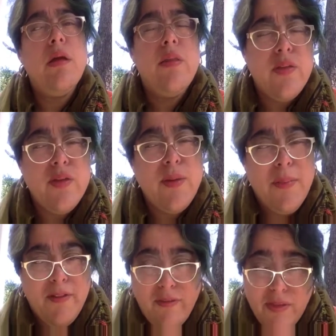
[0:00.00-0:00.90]
this could
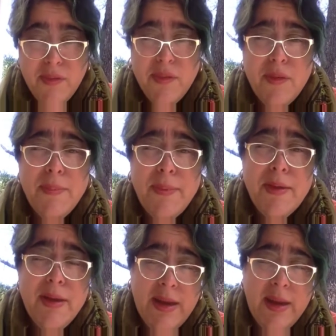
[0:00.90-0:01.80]
be physical
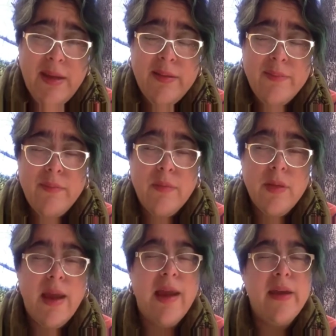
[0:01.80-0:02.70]
ability,
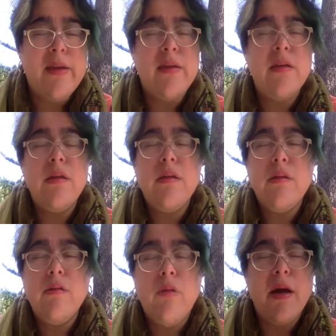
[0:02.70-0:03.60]
like
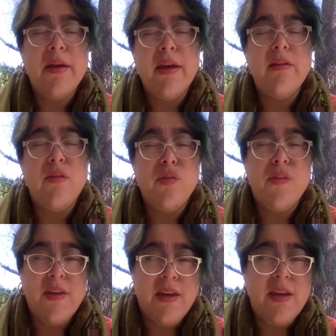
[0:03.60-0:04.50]
walking or
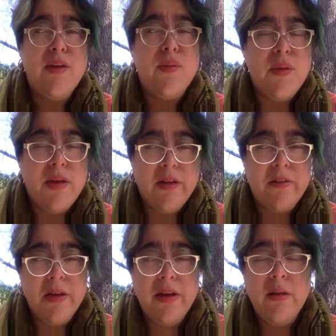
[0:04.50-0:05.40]
seeing or
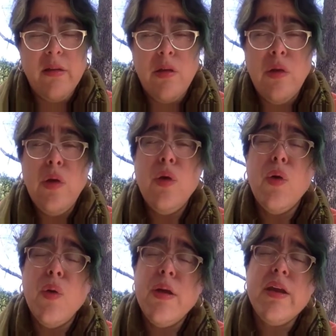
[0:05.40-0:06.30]
hearing,
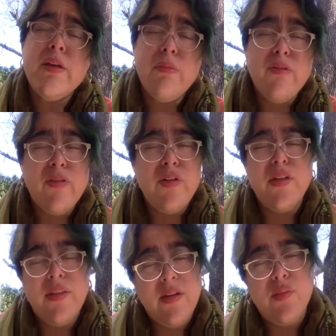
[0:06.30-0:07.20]
or it could refer
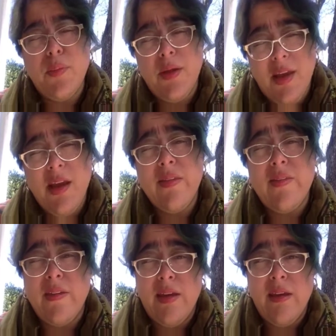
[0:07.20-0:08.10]
to things we can't
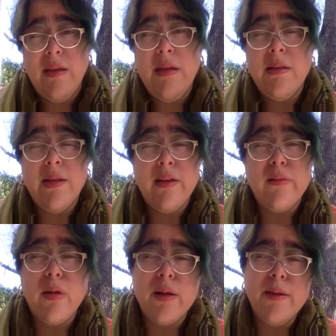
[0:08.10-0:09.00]
see, like
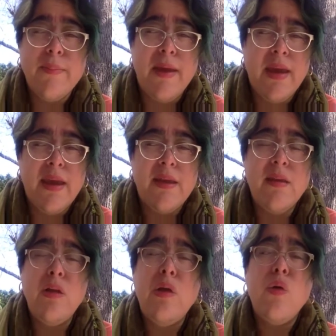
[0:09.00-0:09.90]
chronic
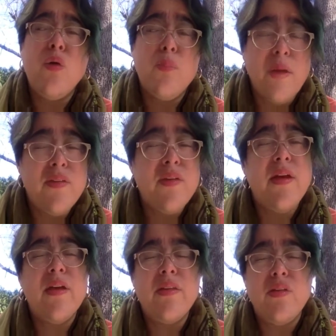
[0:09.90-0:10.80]
pain or mental
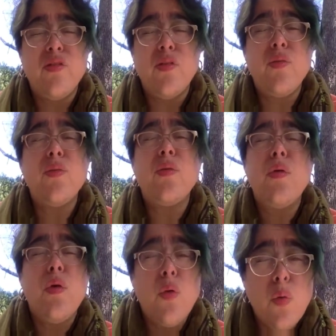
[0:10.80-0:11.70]
health issues
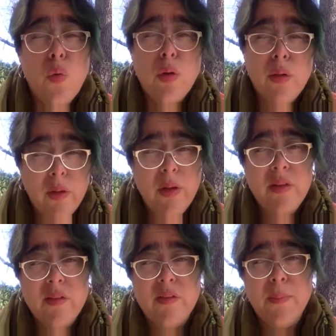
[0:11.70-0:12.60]
or
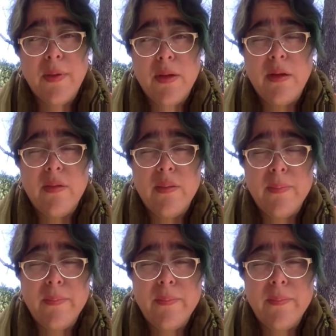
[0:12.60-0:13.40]
learning disabilities.